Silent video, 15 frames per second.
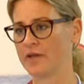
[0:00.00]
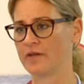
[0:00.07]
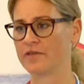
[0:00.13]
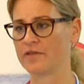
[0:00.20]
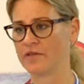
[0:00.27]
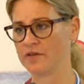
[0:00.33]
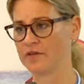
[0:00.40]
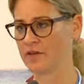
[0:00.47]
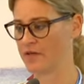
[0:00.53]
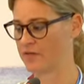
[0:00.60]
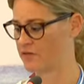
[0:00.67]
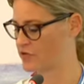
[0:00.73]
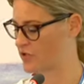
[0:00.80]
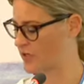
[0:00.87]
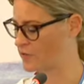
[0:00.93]
that
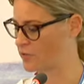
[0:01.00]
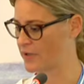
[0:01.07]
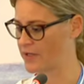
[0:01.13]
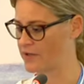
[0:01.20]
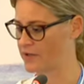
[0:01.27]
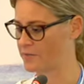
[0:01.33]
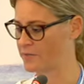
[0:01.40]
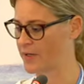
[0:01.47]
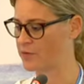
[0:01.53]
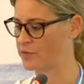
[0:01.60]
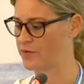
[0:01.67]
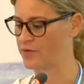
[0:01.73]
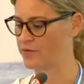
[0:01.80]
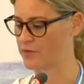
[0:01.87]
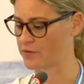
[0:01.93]
is generated by
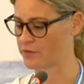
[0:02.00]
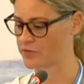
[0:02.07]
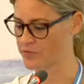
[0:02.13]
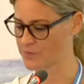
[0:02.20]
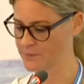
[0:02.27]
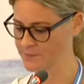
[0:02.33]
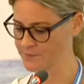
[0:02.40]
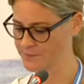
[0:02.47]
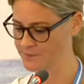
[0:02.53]
research.